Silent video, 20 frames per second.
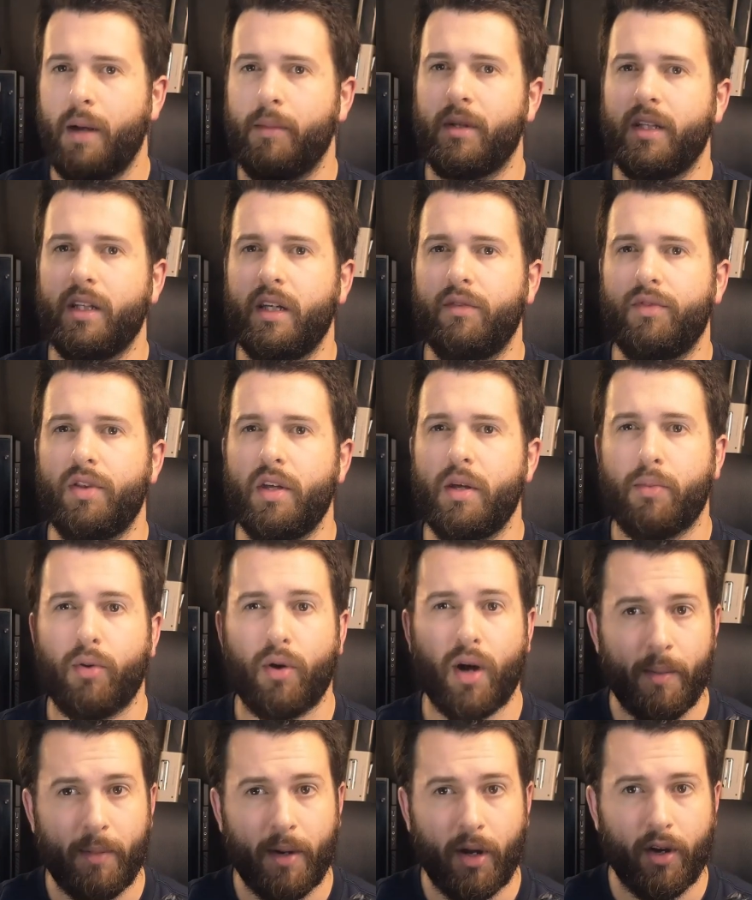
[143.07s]
I believe the
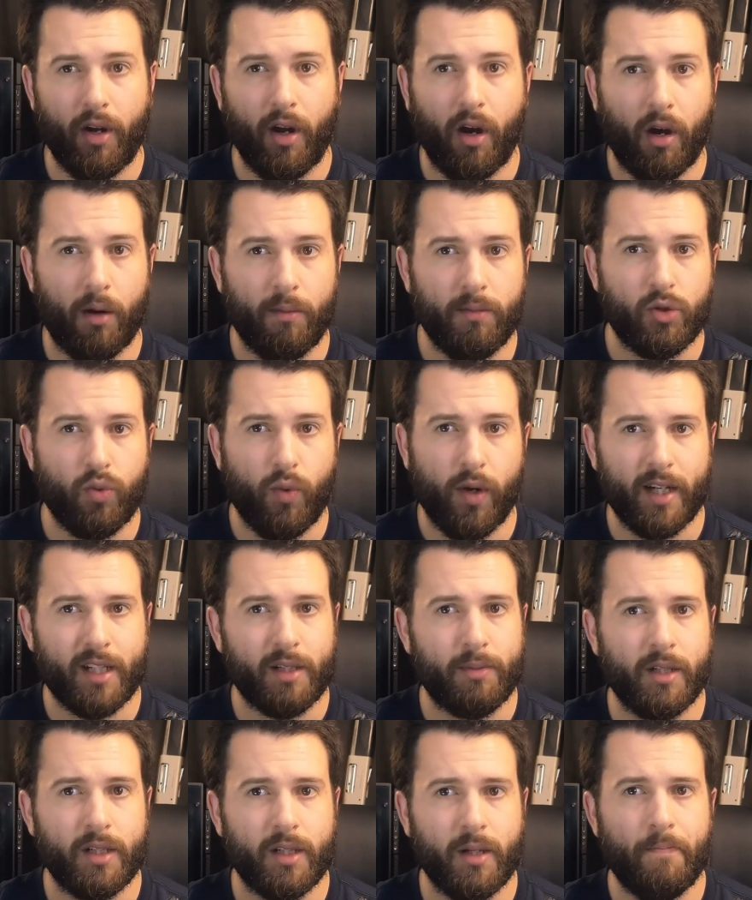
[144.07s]
primary arms
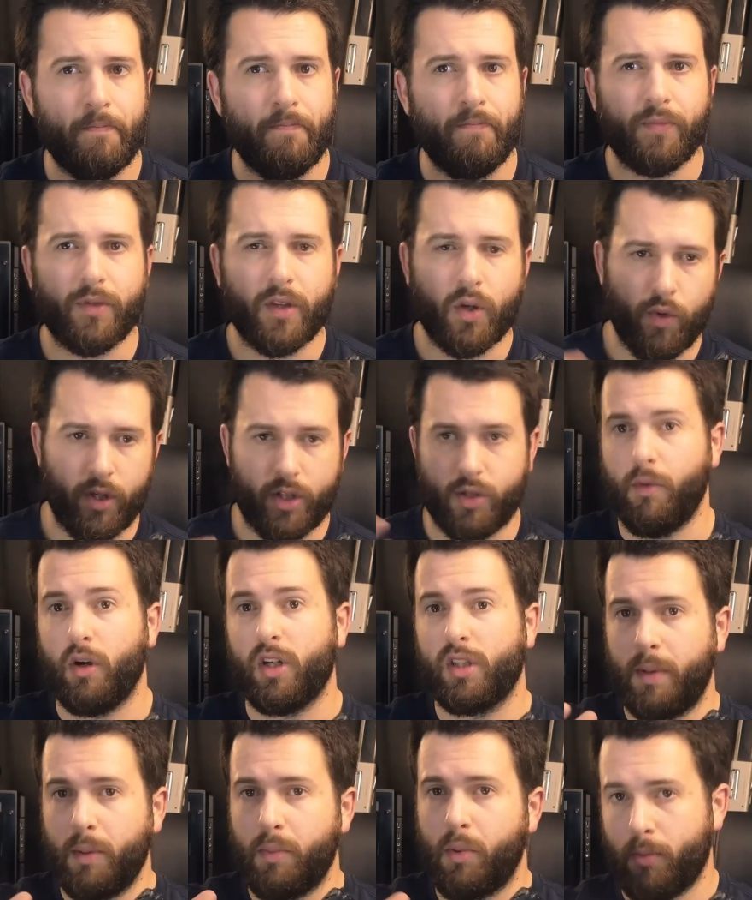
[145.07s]
1X prism, which
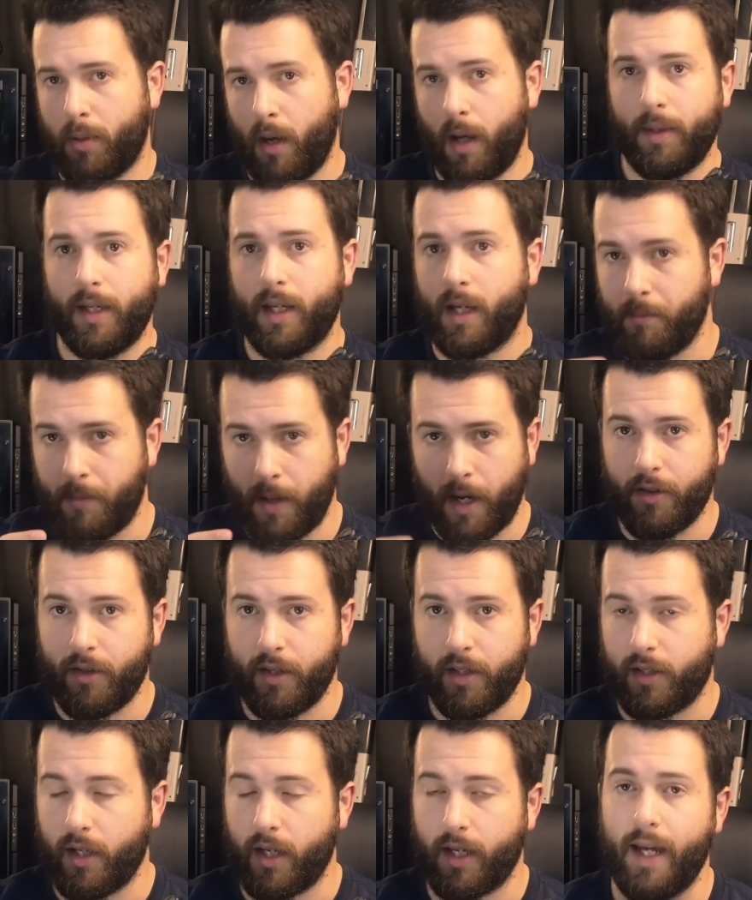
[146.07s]
most people probably compare
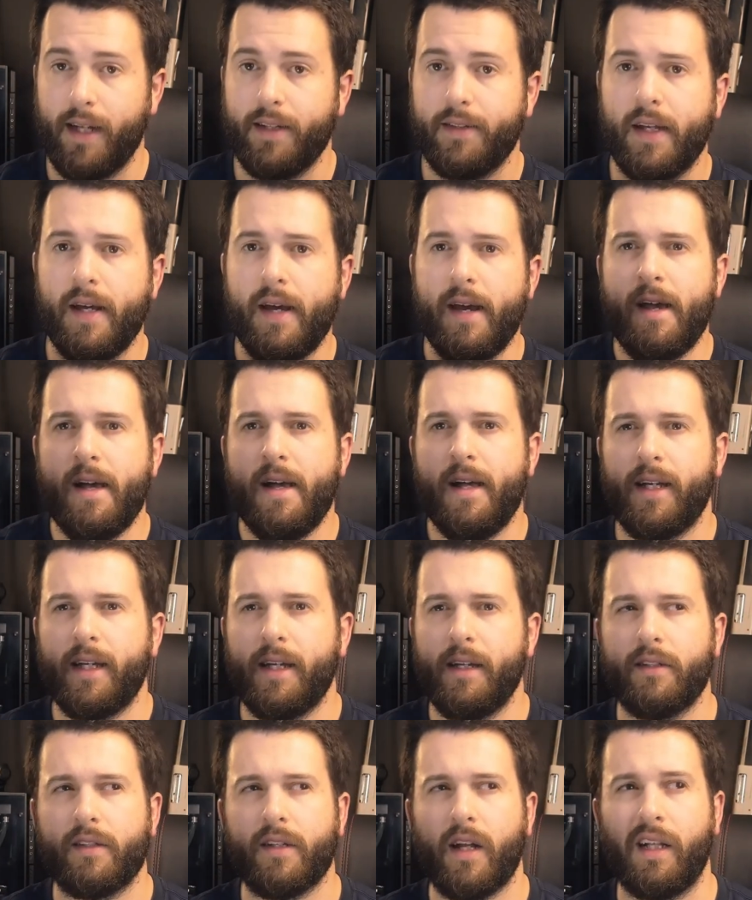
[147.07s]
these against,
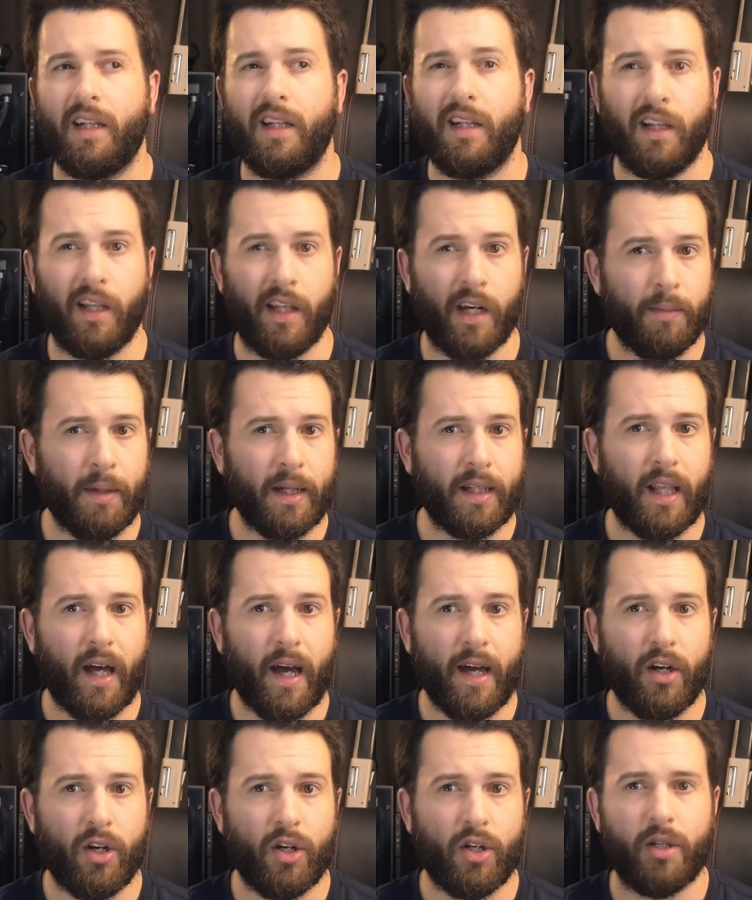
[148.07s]
is a little bit
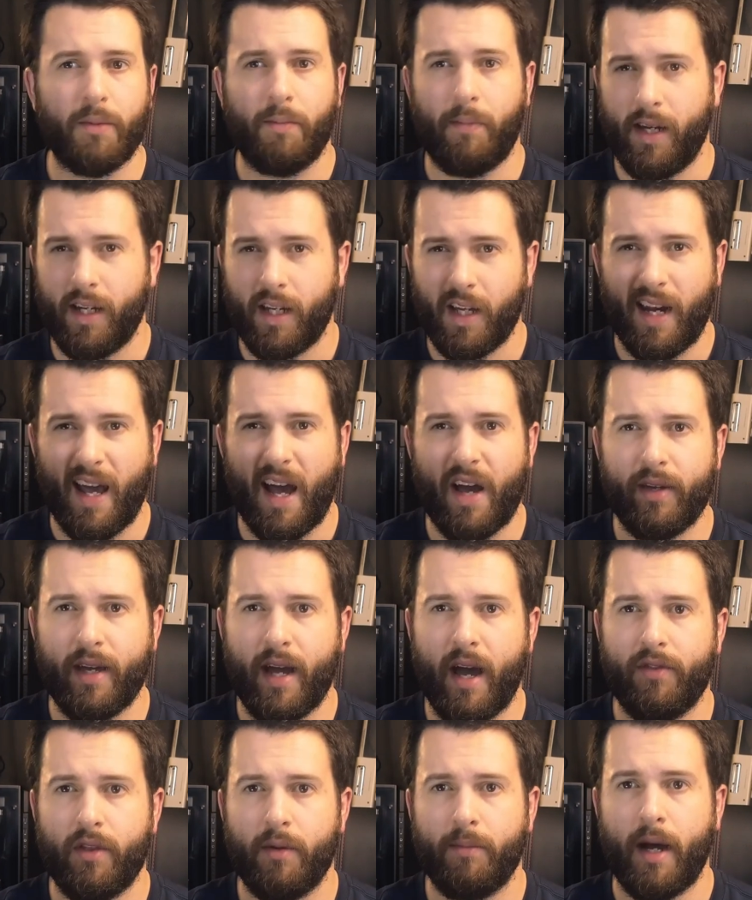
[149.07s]
lighter depending on how you
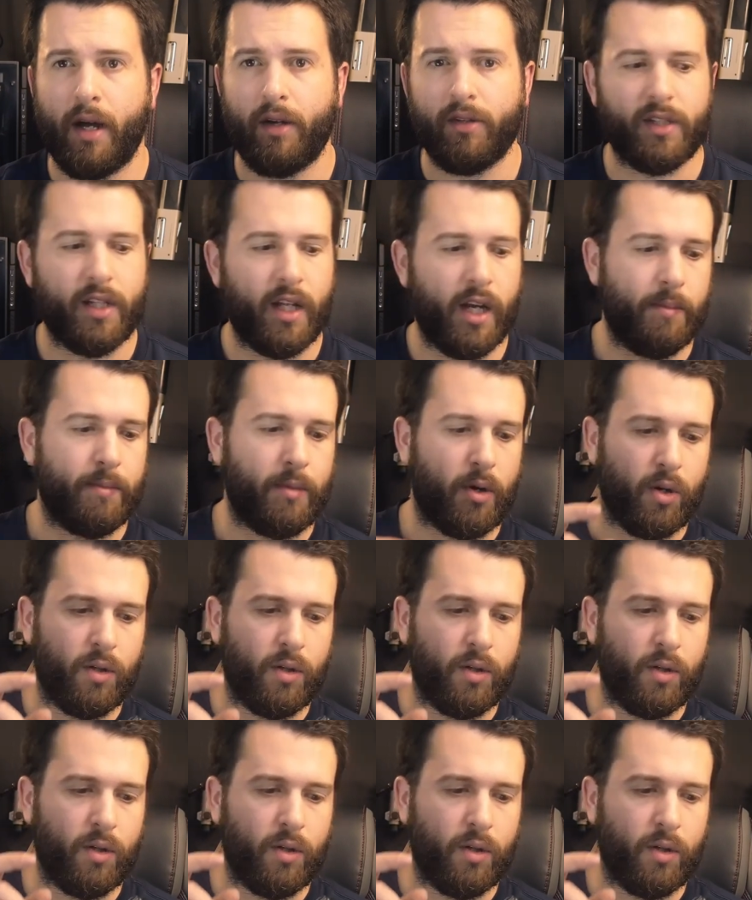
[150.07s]
have the mount set up.